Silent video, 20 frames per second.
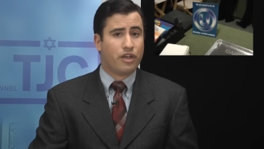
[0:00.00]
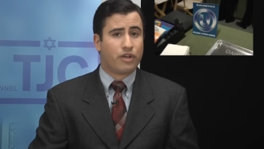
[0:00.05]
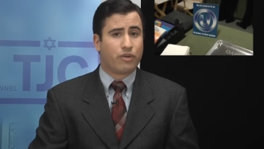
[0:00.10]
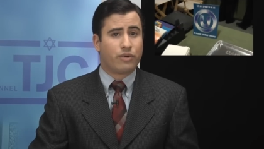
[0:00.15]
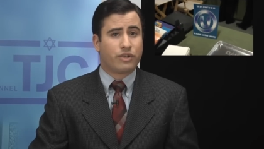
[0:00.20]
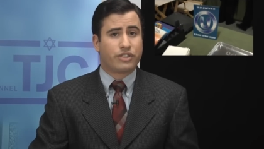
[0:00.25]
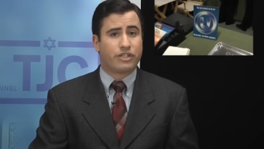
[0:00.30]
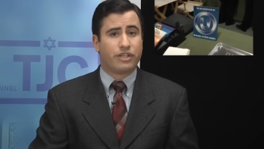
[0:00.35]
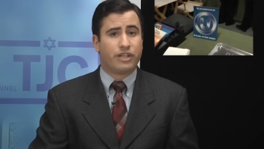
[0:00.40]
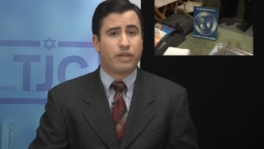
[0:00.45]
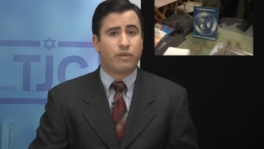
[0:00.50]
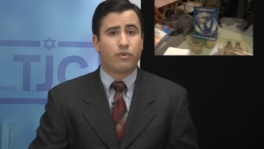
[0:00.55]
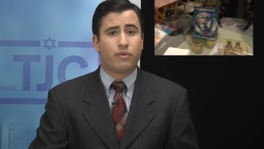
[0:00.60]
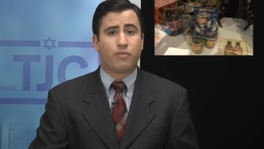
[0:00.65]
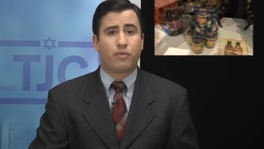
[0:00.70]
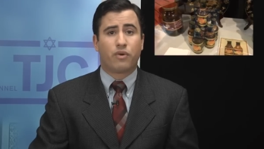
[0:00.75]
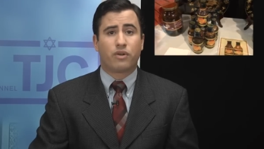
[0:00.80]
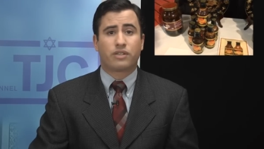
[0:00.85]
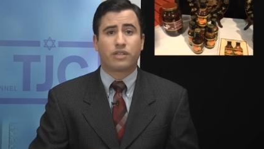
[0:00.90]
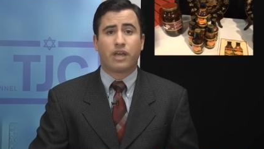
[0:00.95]
Christian Needham
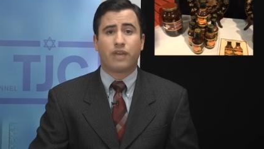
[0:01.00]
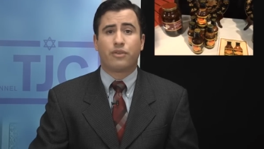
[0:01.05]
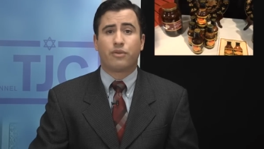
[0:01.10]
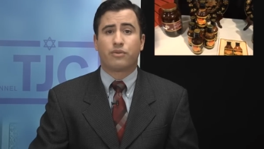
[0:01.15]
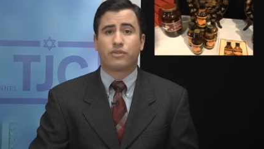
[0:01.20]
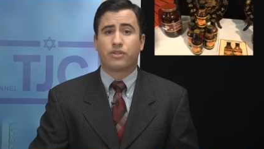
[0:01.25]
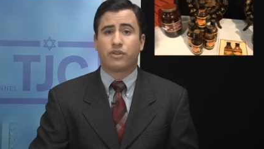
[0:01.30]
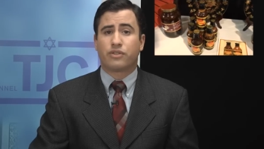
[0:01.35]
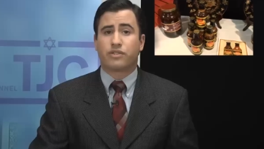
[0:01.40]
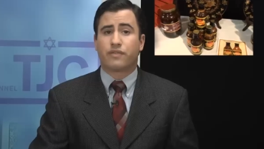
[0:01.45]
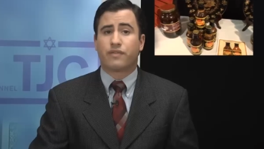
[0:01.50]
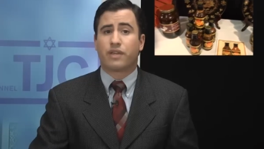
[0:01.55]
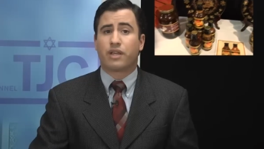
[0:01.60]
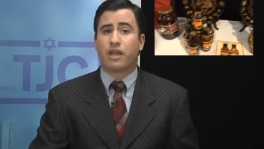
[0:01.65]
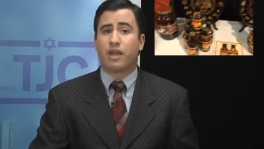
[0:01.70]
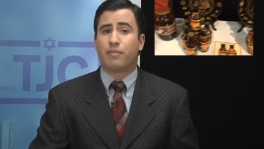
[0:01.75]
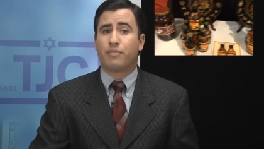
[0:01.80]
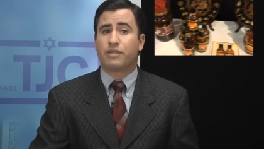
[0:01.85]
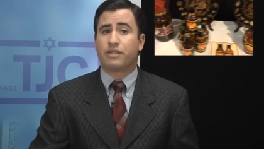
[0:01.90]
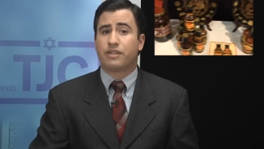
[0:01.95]
reports on the results of the
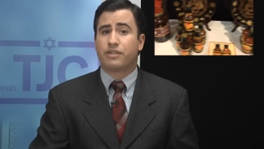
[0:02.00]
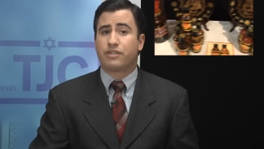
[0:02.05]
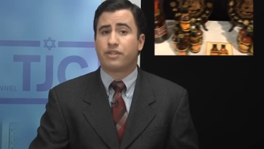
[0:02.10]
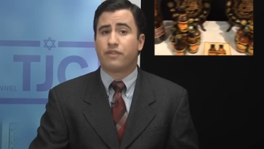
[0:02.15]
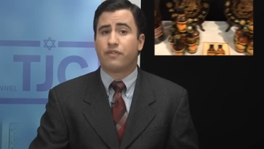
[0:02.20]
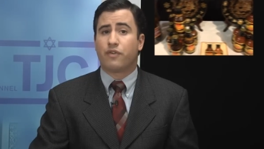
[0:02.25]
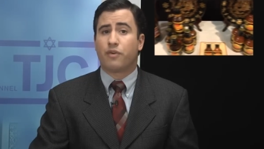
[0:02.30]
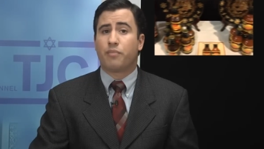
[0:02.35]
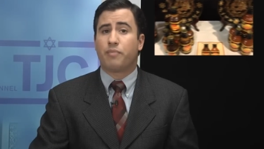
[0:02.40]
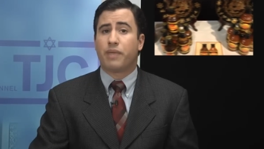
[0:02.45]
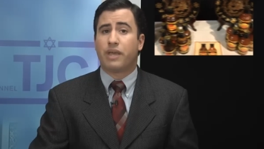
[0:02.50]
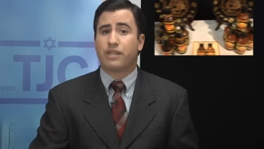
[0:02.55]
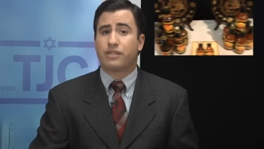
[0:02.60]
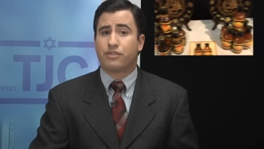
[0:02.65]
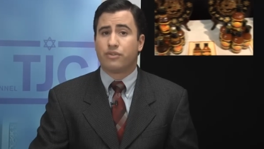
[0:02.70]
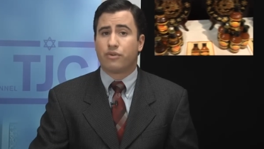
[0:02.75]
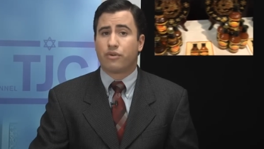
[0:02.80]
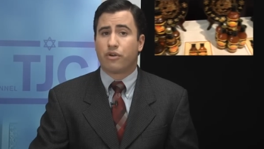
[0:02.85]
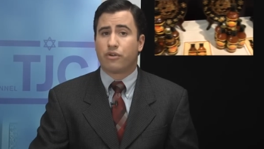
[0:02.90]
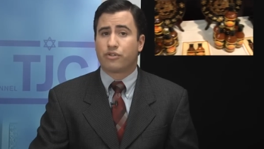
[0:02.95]
competition for
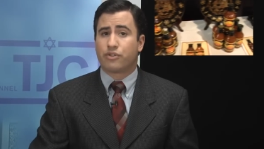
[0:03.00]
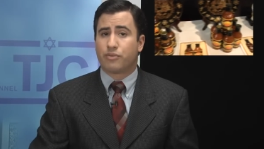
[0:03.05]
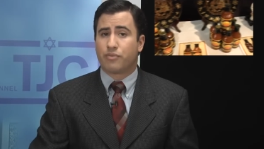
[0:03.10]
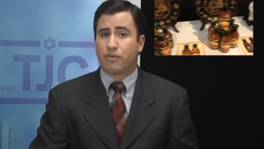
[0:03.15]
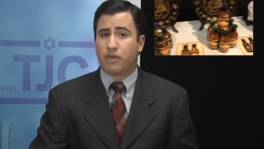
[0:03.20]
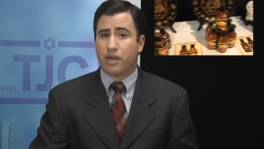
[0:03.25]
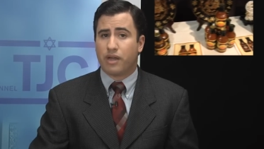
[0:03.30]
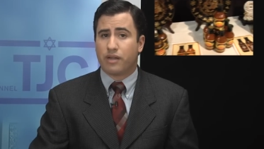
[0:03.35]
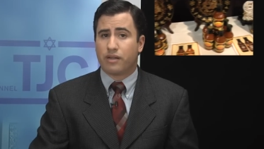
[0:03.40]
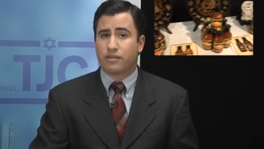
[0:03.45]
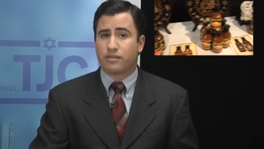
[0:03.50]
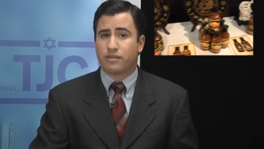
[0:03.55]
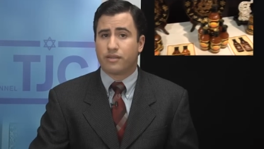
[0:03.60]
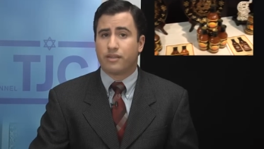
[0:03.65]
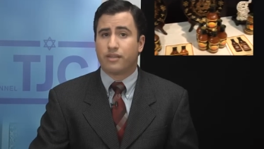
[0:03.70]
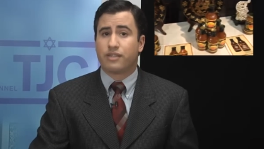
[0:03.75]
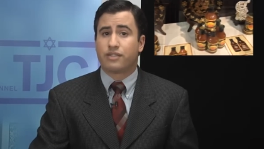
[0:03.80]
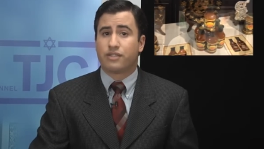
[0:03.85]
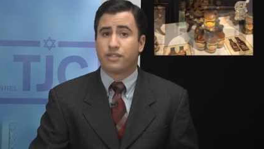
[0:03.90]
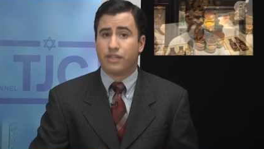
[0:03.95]
best new kosher products
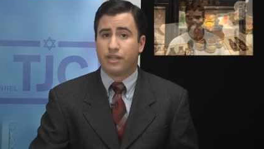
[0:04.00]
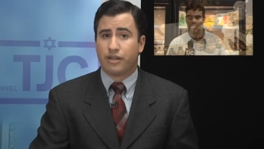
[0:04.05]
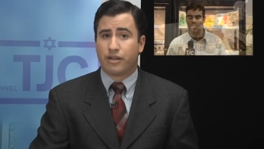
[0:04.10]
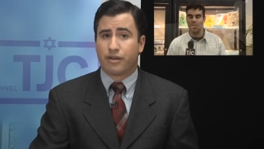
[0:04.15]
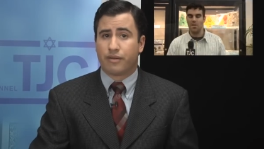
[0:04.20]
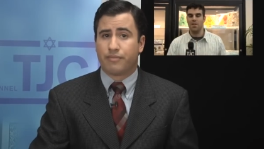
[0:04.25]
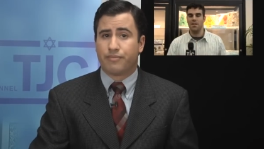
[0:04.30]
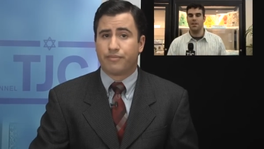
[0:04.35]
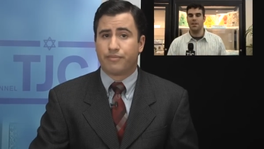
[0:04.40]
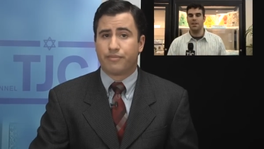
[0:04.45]
this year.